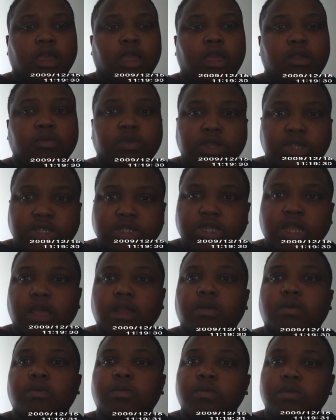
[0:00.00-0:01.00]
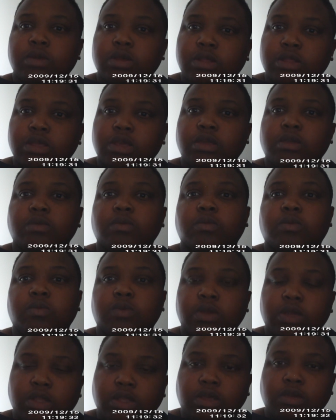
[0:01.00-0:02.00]
And we just had a really,
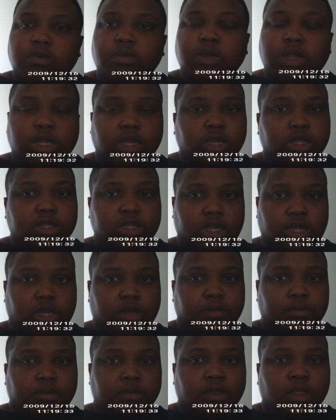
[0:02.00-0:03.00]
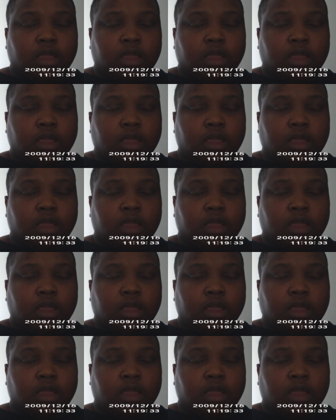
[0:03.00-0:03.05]
really, really good time.